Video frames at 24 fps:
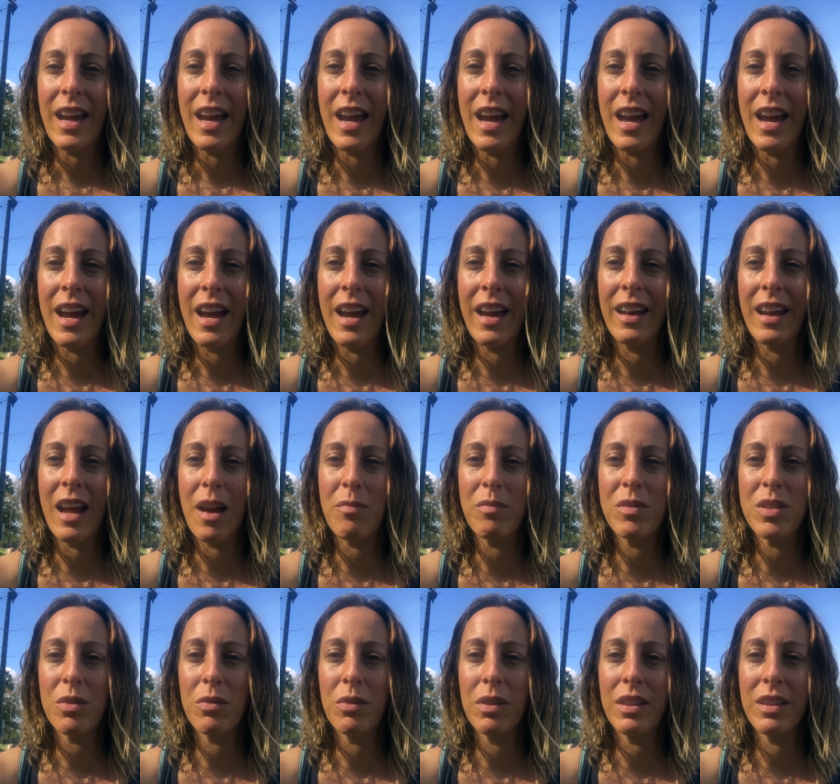and I'm
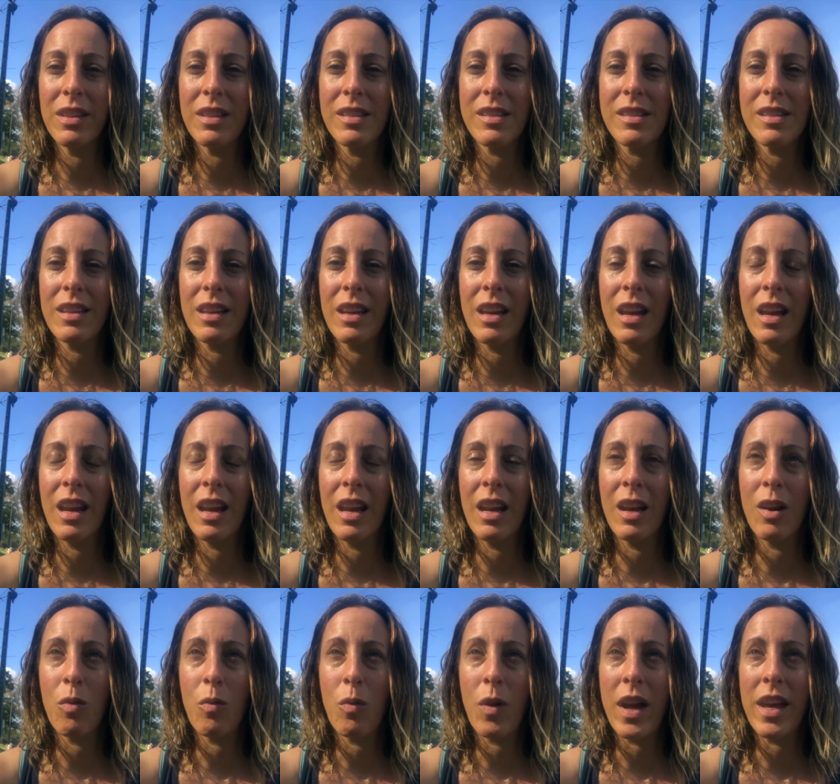doing this
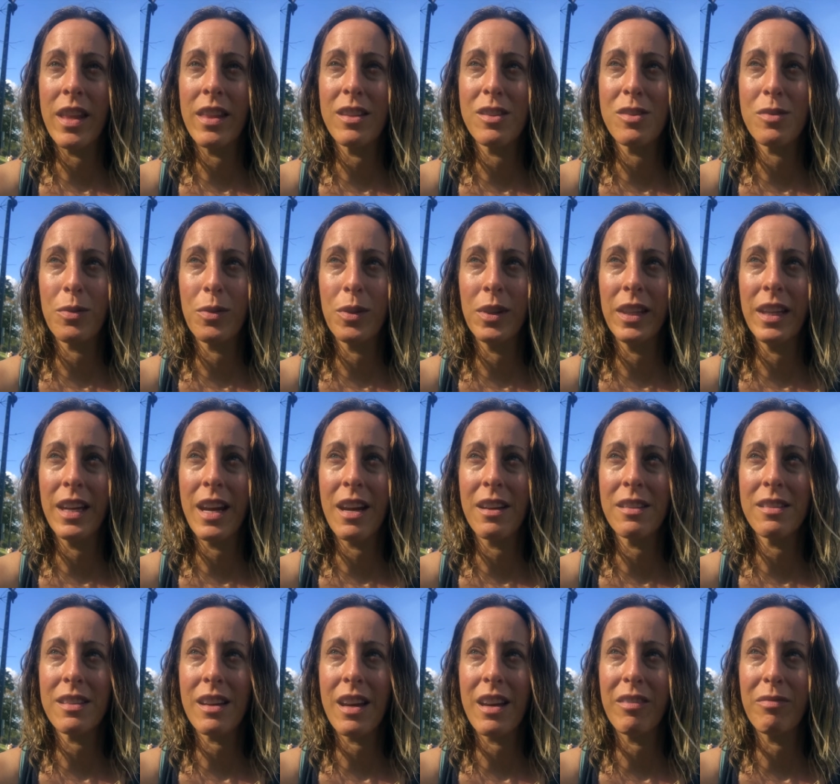in a way that's really
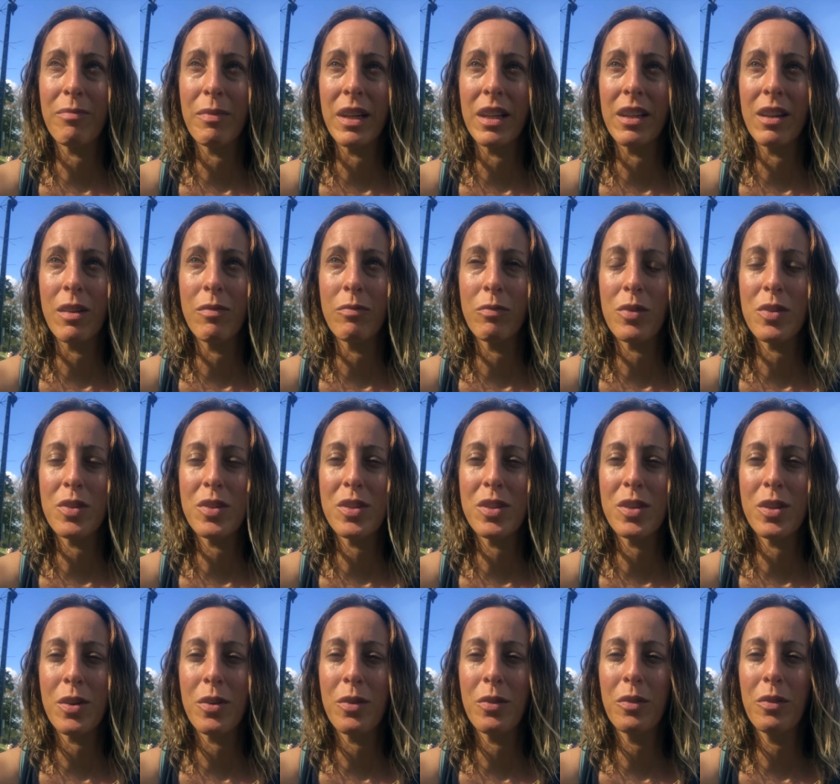outside of my comfort
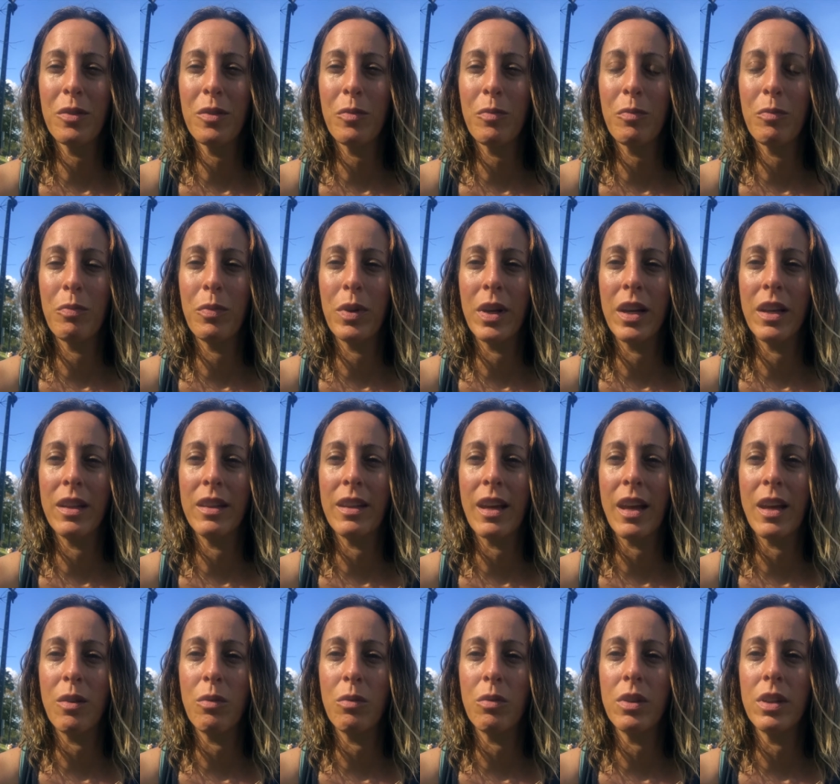zone, but
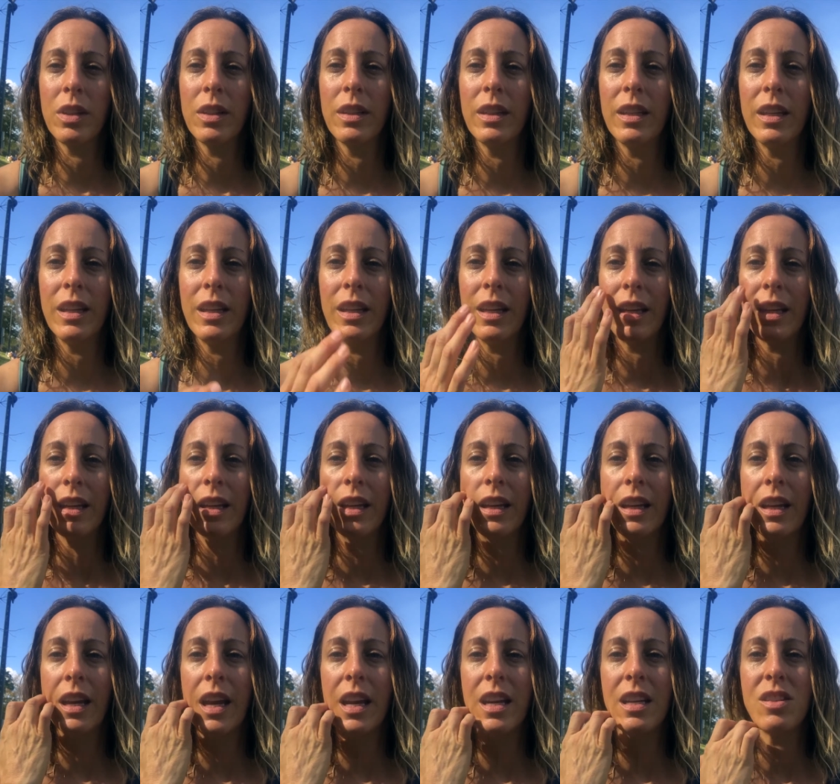that really
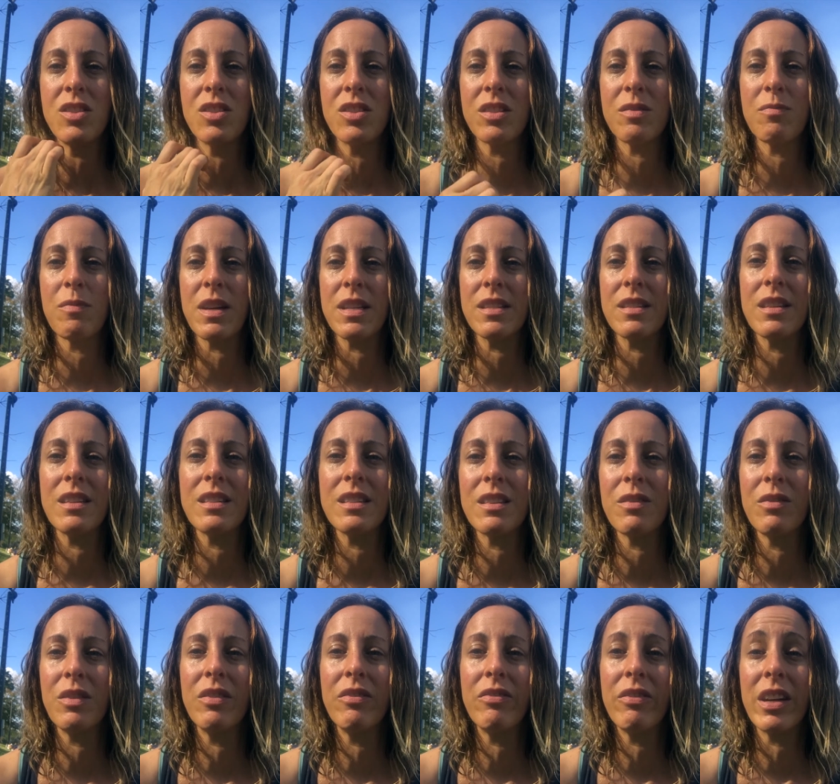engages my sense
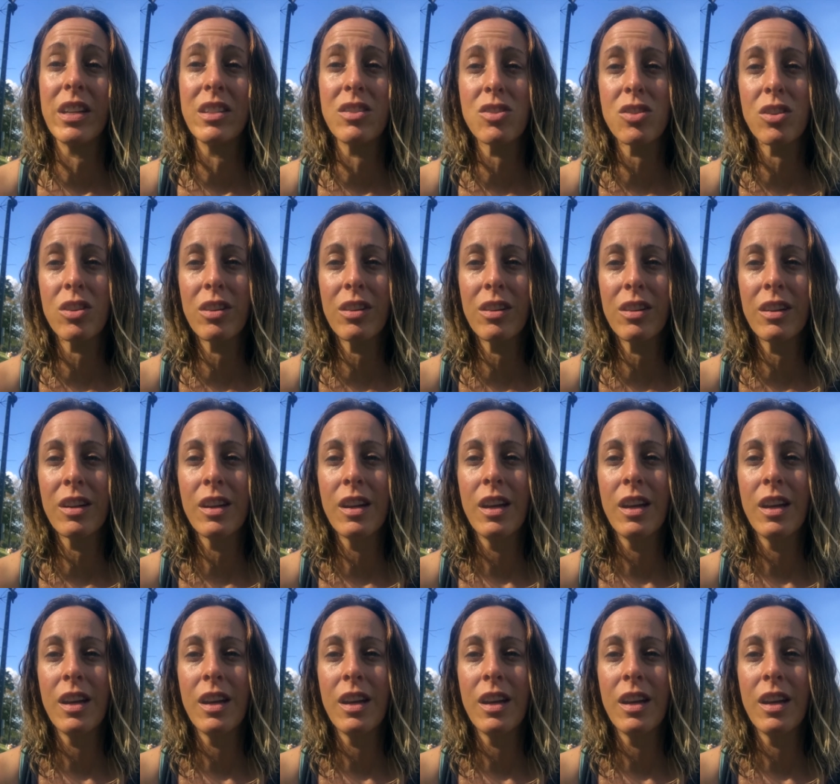of adventure.